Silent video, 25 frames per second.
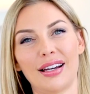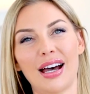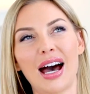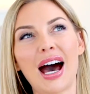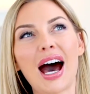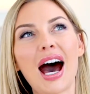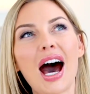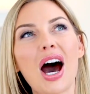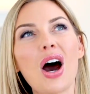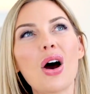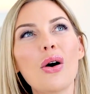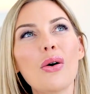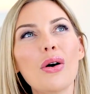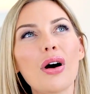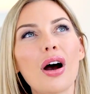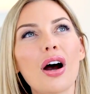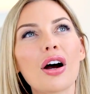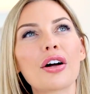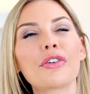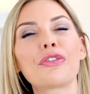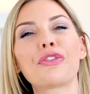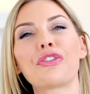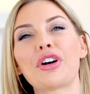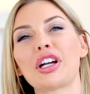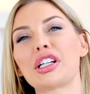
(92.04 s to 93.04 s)
how
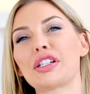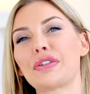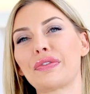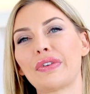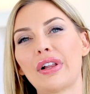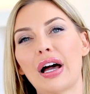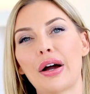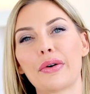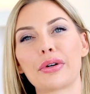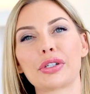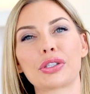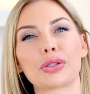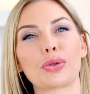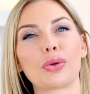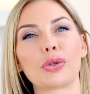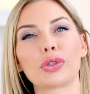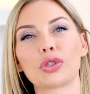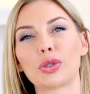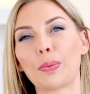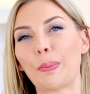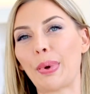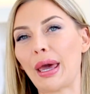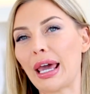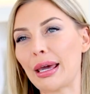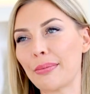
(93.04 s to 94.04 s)
are fresh flowers going
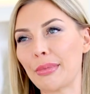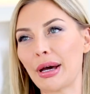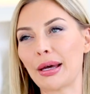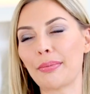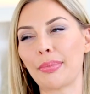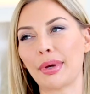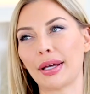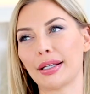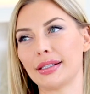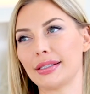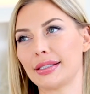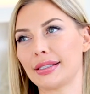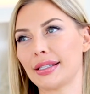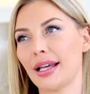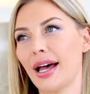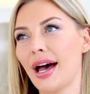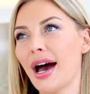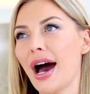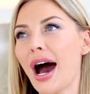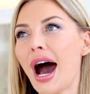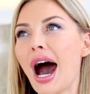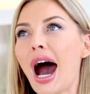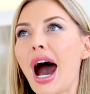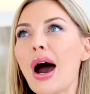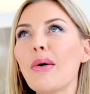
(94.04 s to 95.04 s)
to pay my bills?
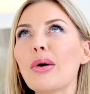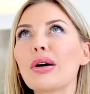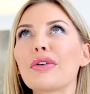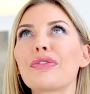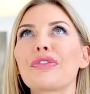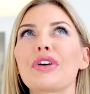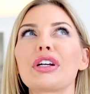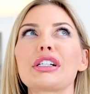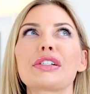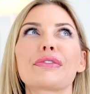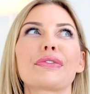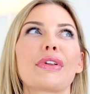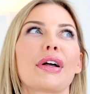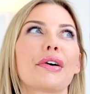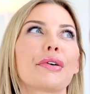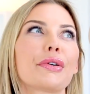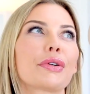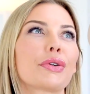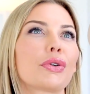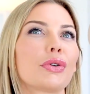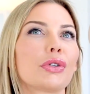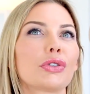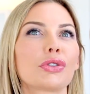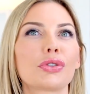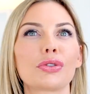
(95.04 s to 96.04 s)
How are fresh
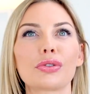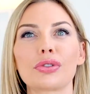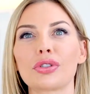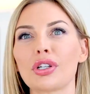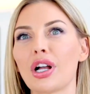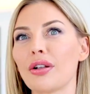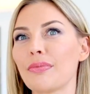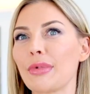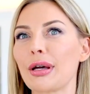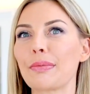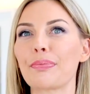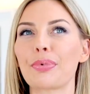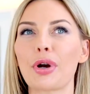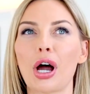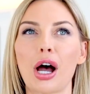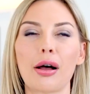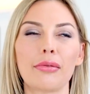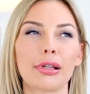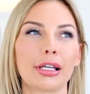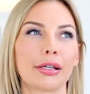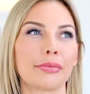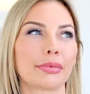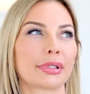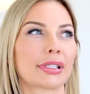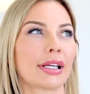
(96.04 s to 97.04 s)
flowers going to solve my
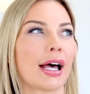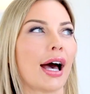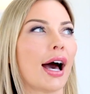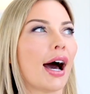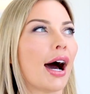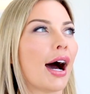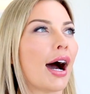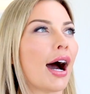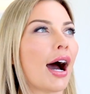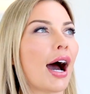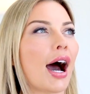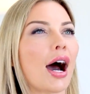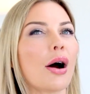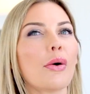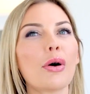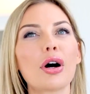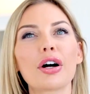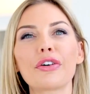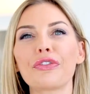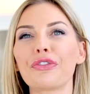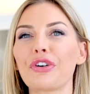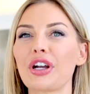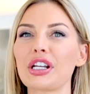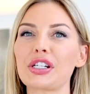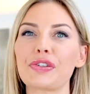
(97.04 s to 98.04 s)
problems? How
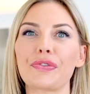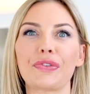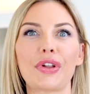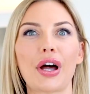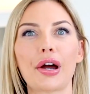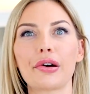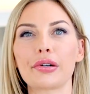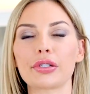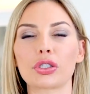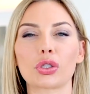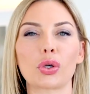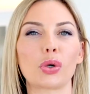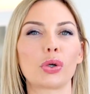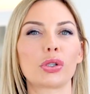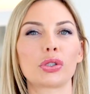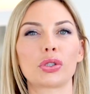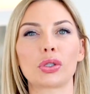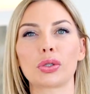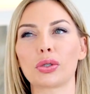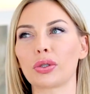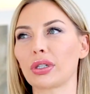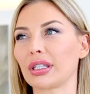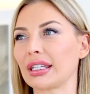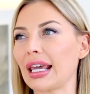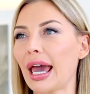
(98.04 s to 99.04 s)
are fresh flowers going
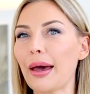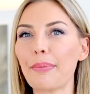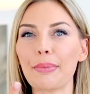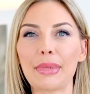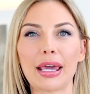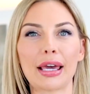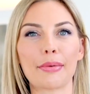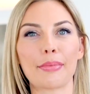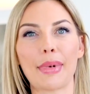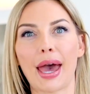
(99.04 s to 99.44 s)
to get me a